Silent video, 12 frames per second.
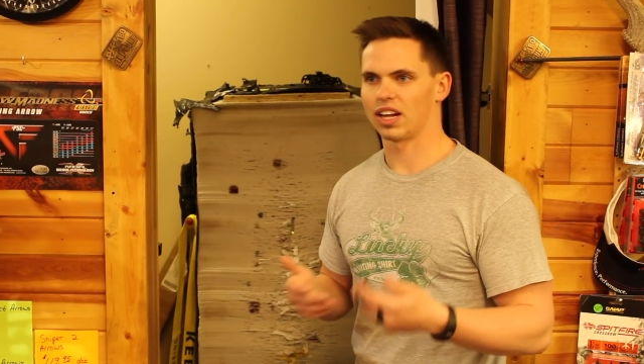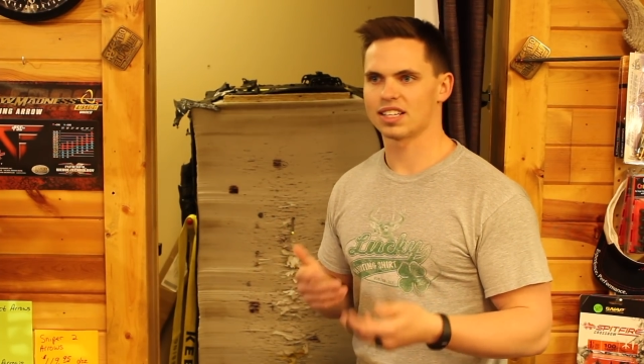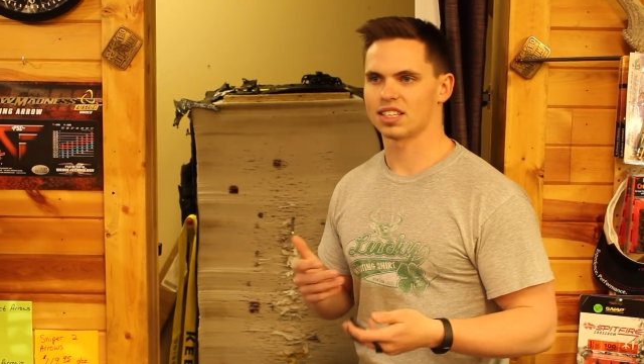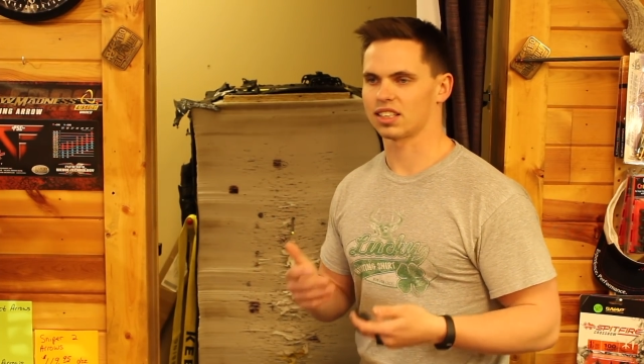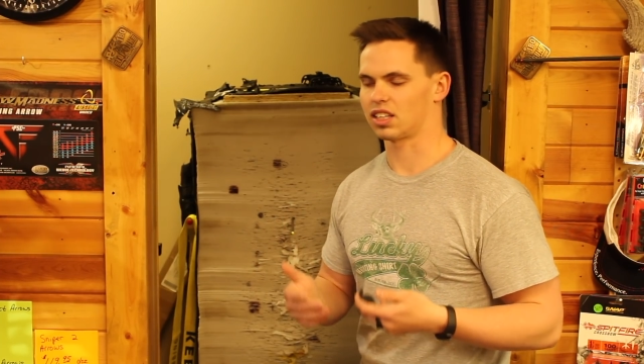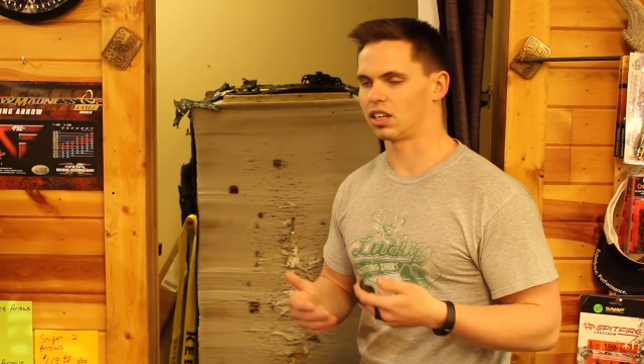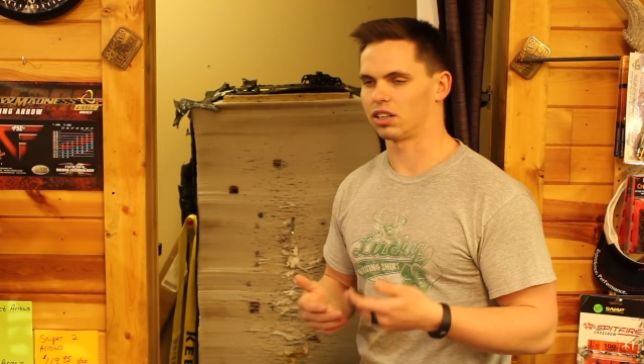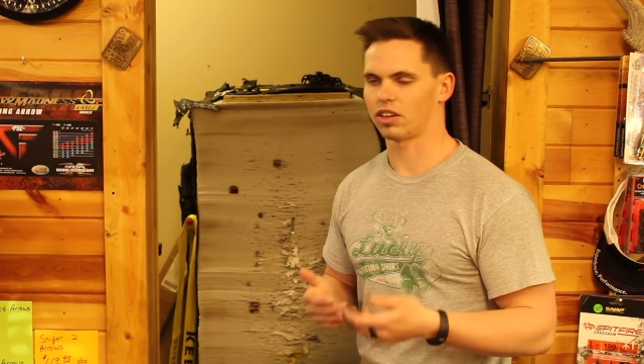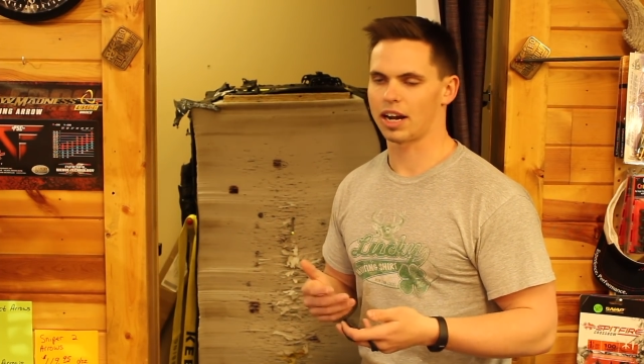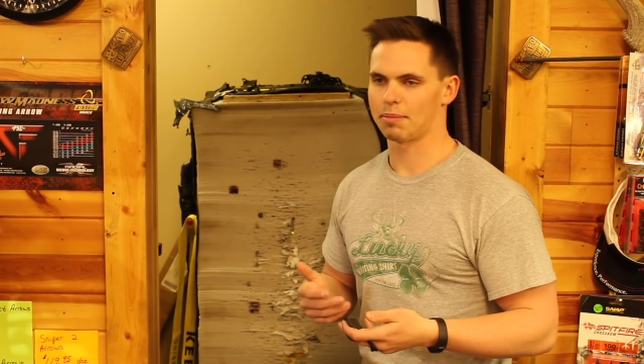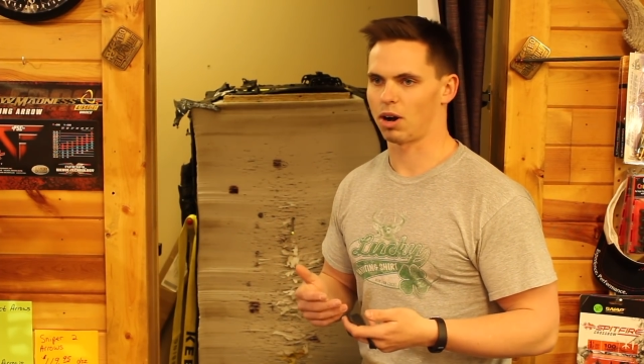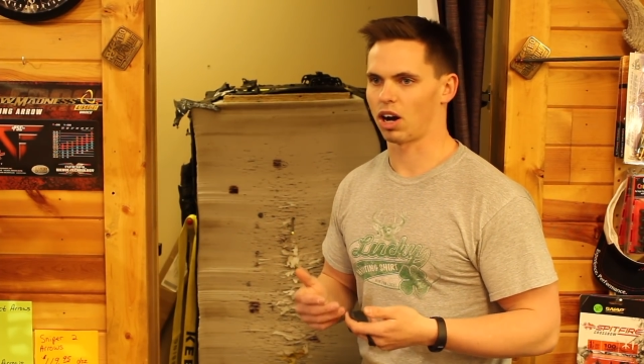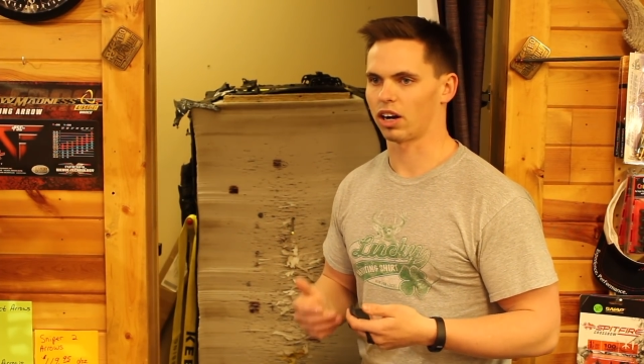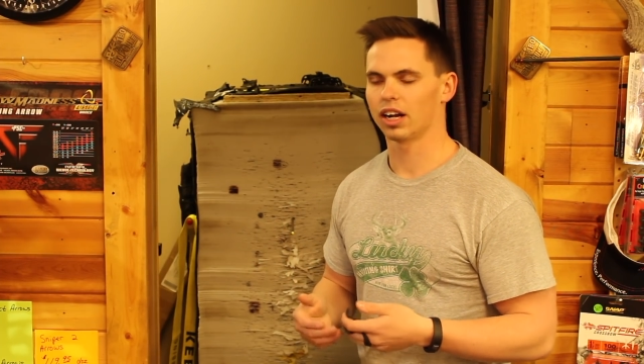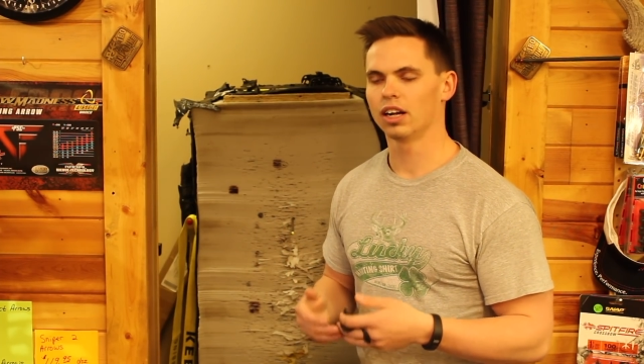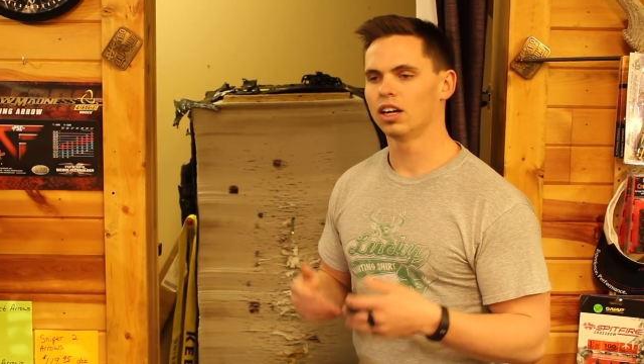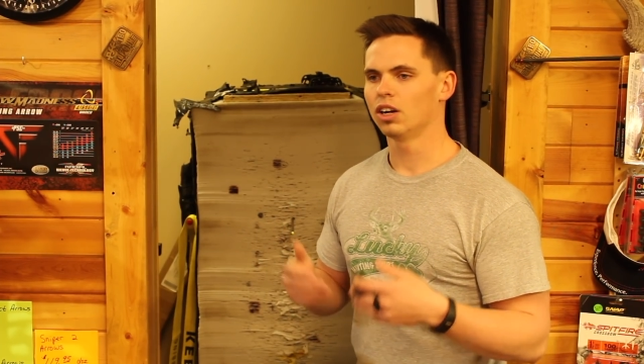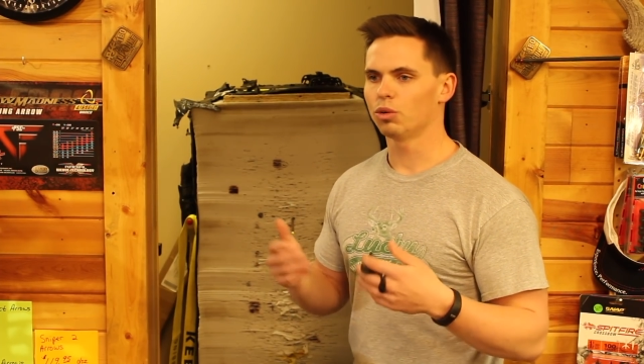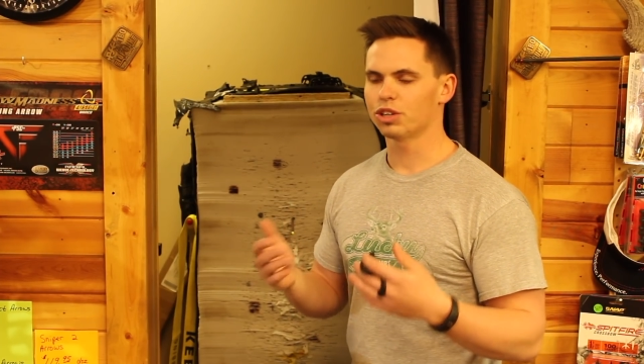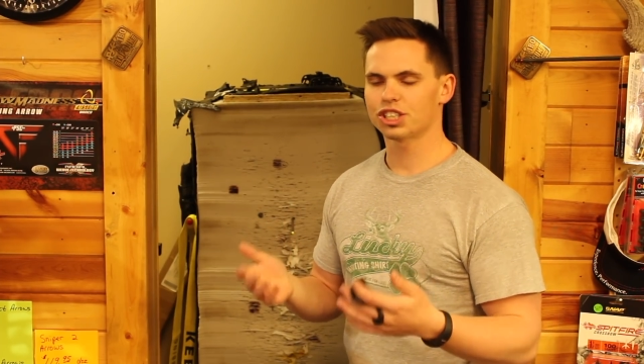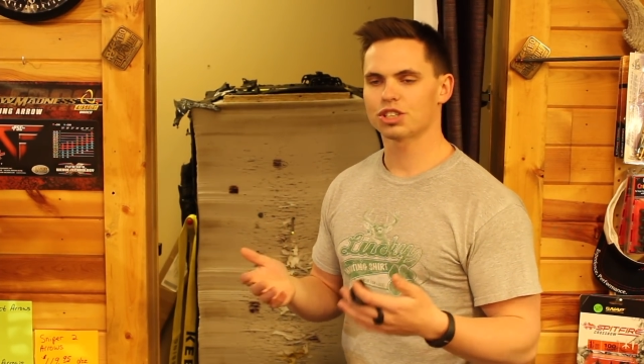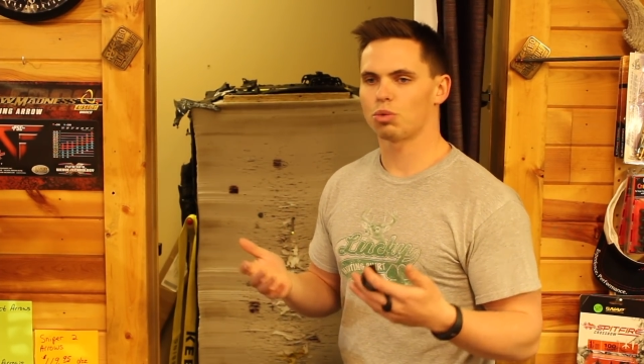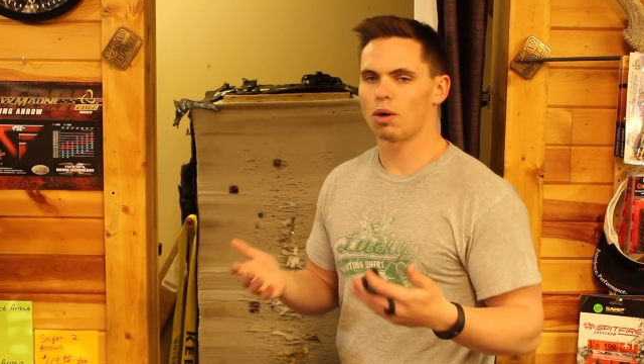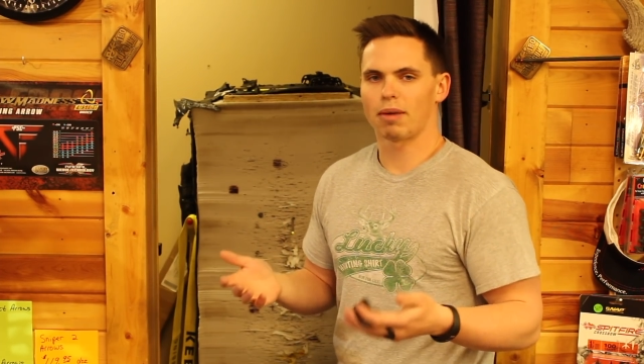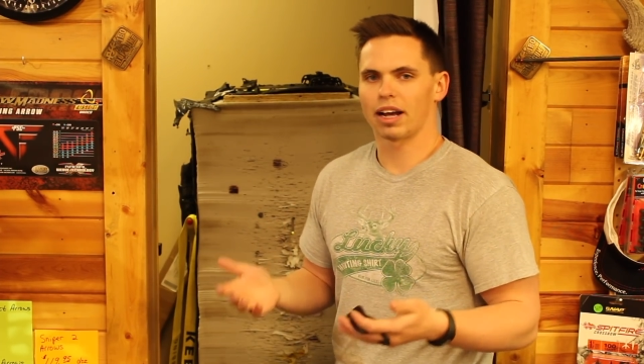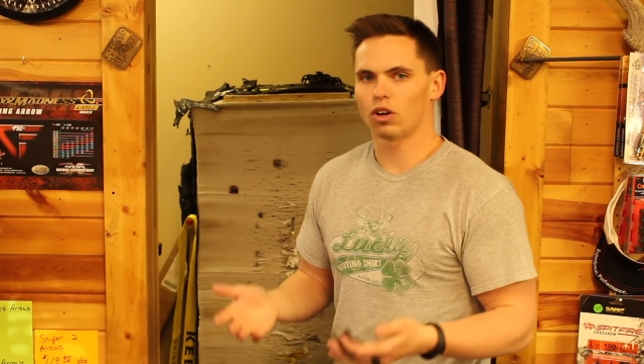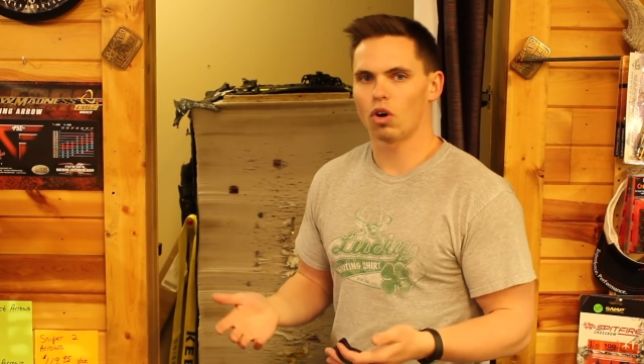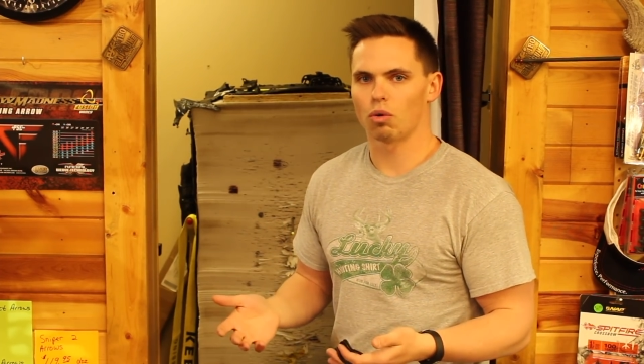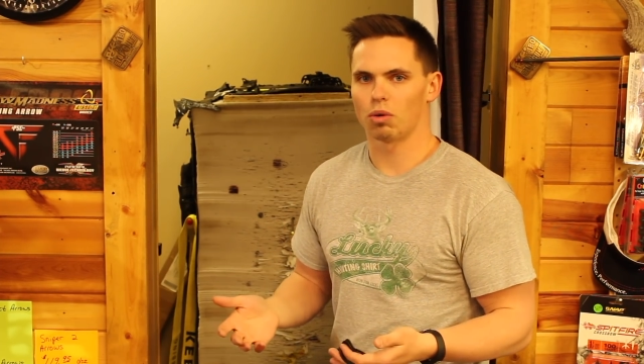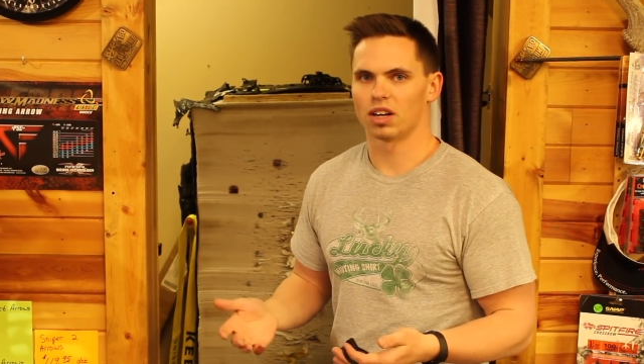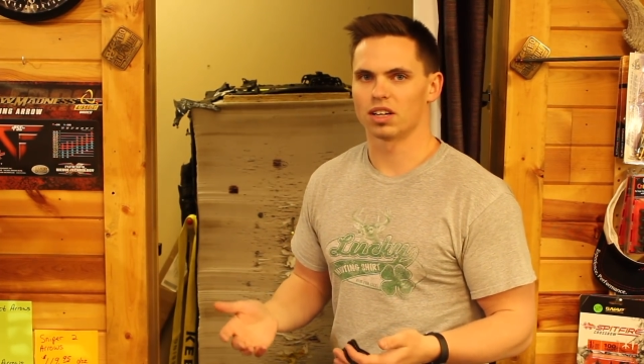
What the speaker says: that 600 grain mark, which is what my goal